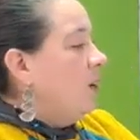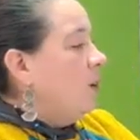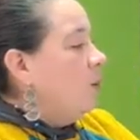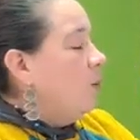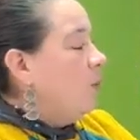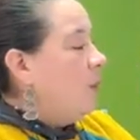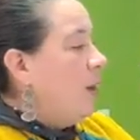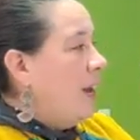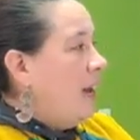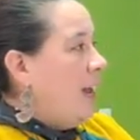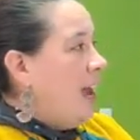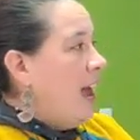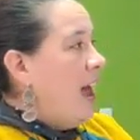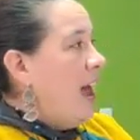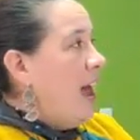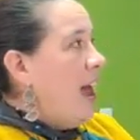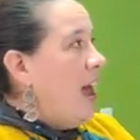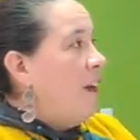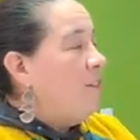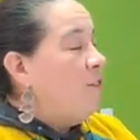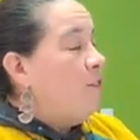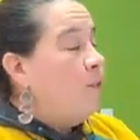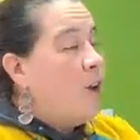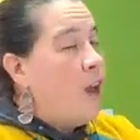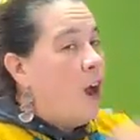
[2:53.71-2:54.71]
we
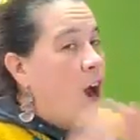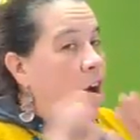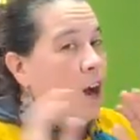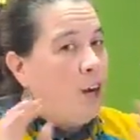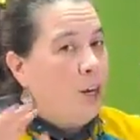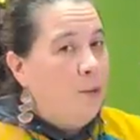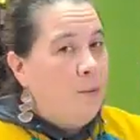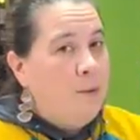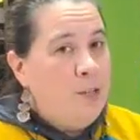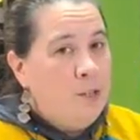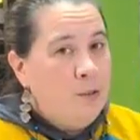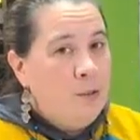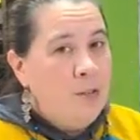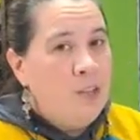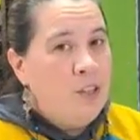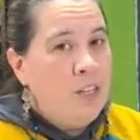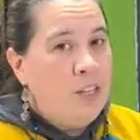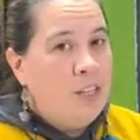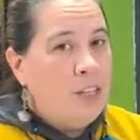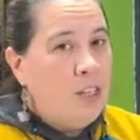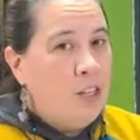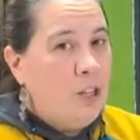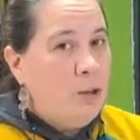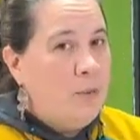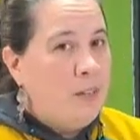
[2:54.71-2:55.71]
have, we are going to be doing
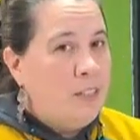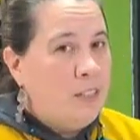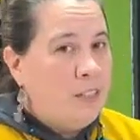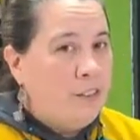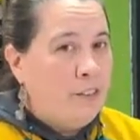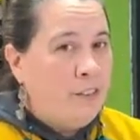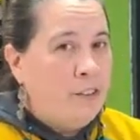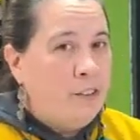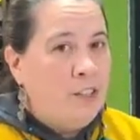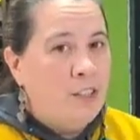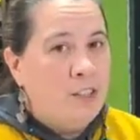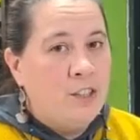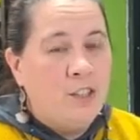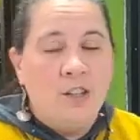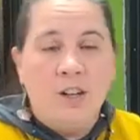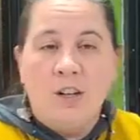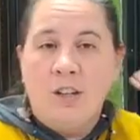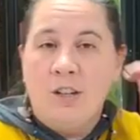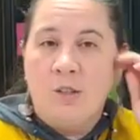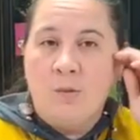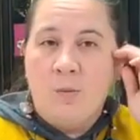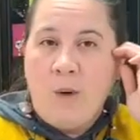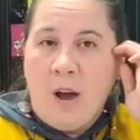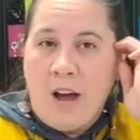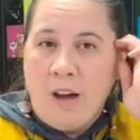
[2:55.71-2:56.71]
things a little bit different this year
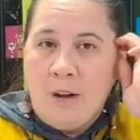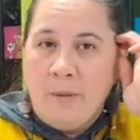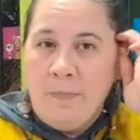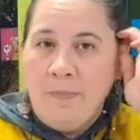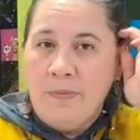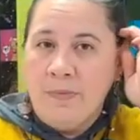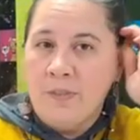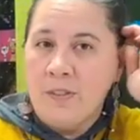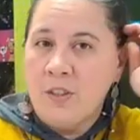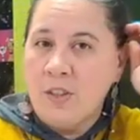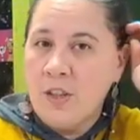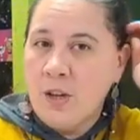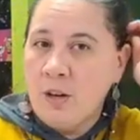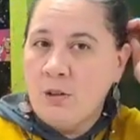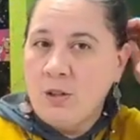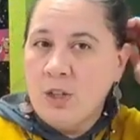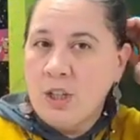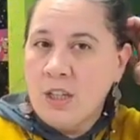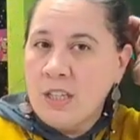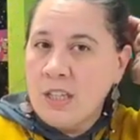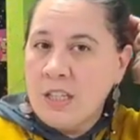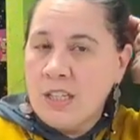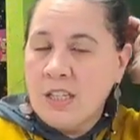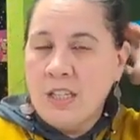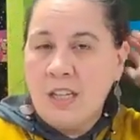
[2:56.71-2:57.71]
as well. So
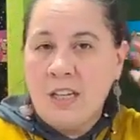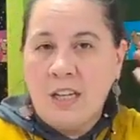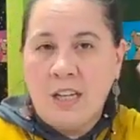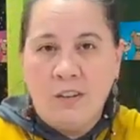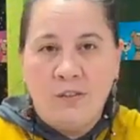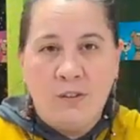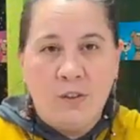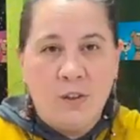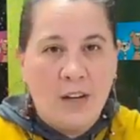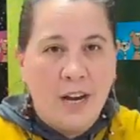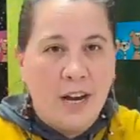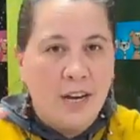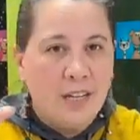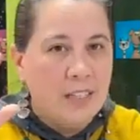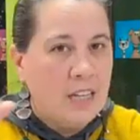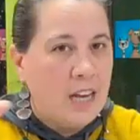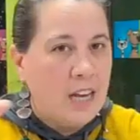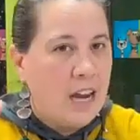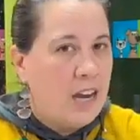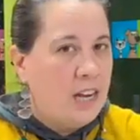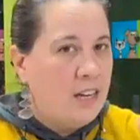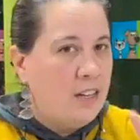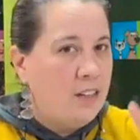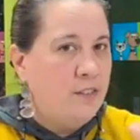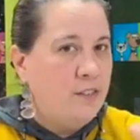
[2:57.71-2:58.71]
just to give you guys
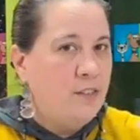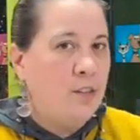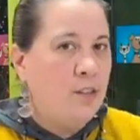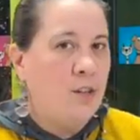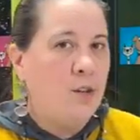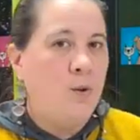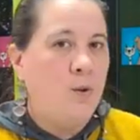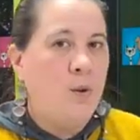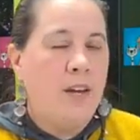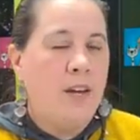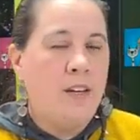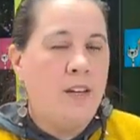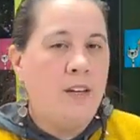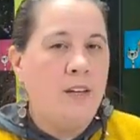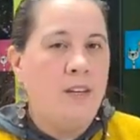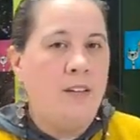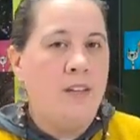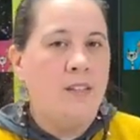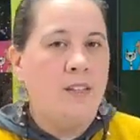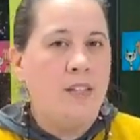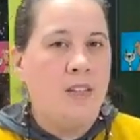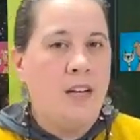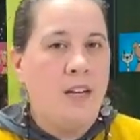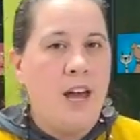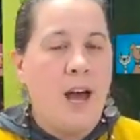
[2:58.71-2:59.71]
kind of a quick
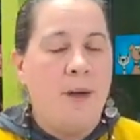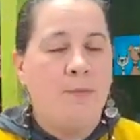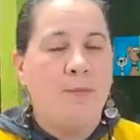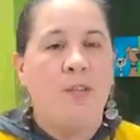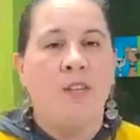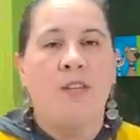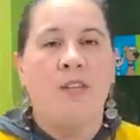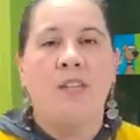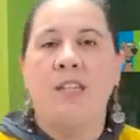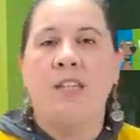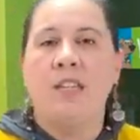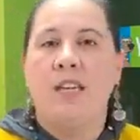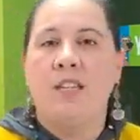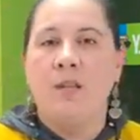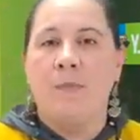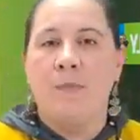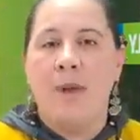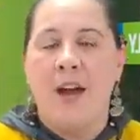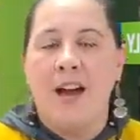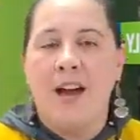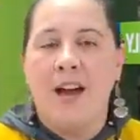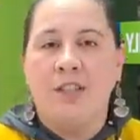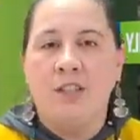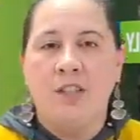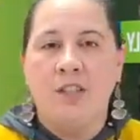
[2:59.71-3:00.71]
synopsis, in the
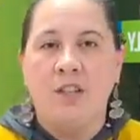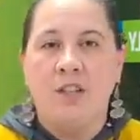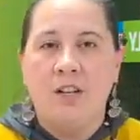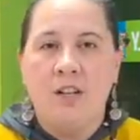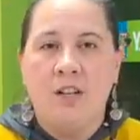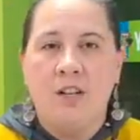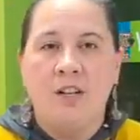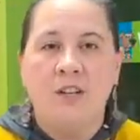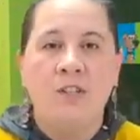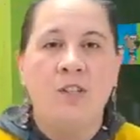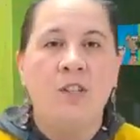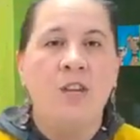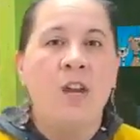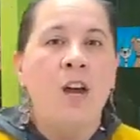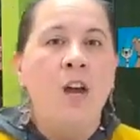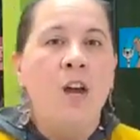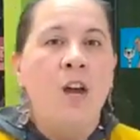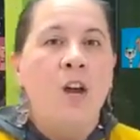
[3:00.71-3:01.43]
past years,